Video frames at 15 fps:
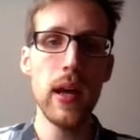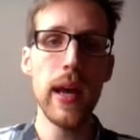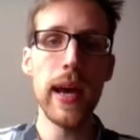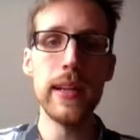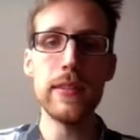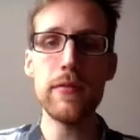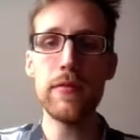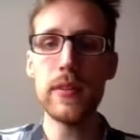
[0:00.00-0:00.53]

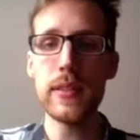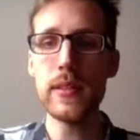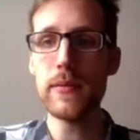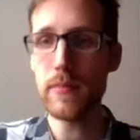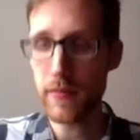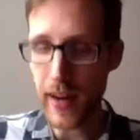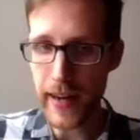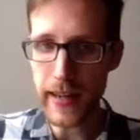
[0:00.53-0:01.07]
And
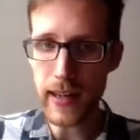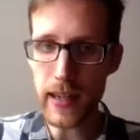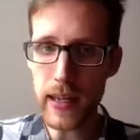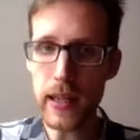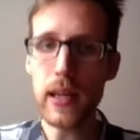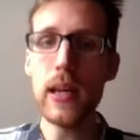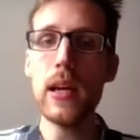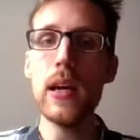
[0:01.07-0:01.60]

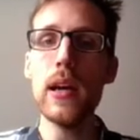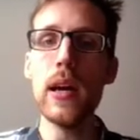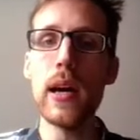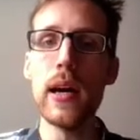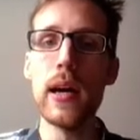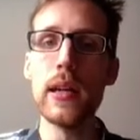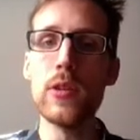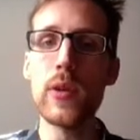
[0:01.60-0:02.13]
finally,
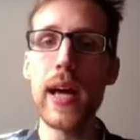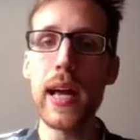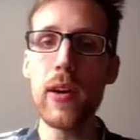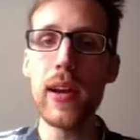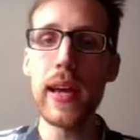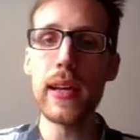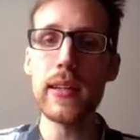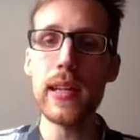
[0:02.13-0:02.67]
to
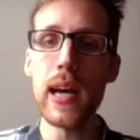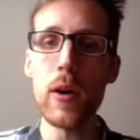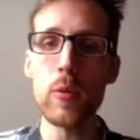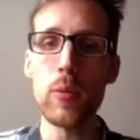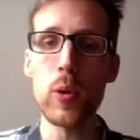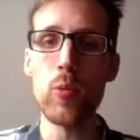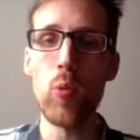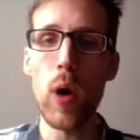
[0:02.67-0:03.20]
calculate the
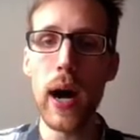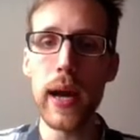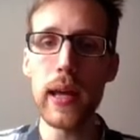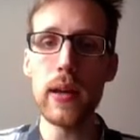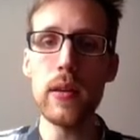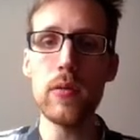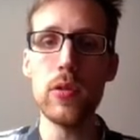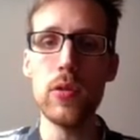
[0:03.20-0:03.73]
output
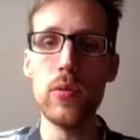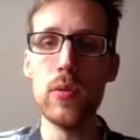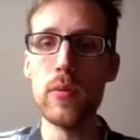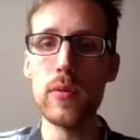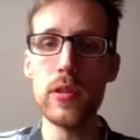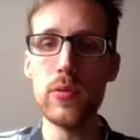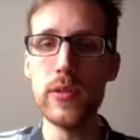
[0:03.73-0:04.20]
y, you do